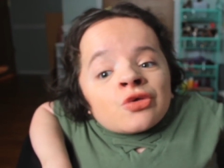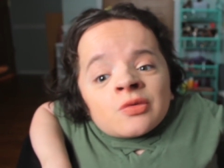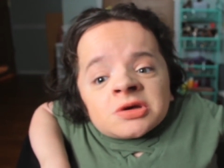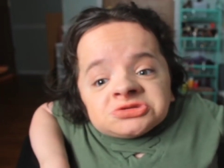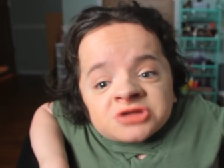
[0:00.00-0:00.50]

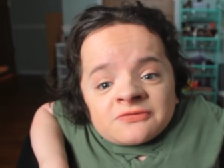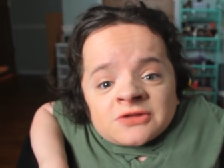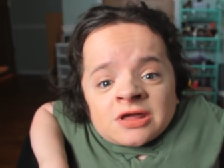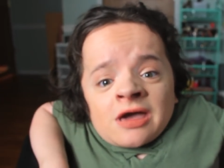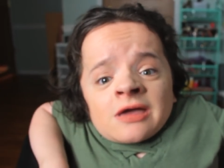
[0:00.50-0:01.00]
so much stuff
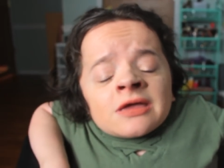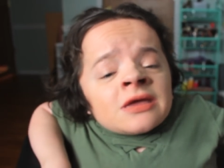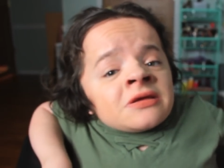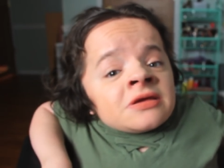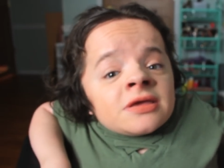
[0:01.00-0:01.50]
that I got
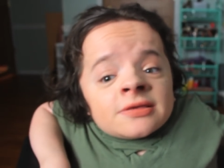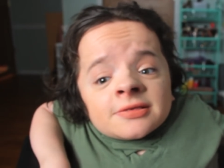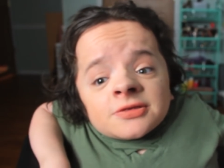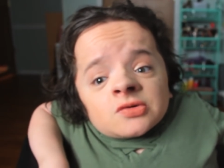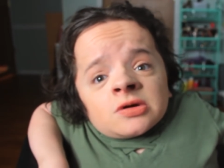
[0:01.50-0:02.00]

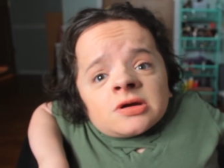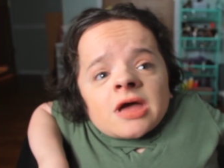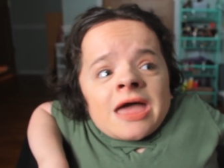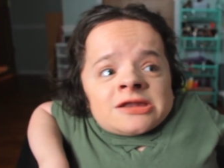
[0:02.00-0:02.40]
in store.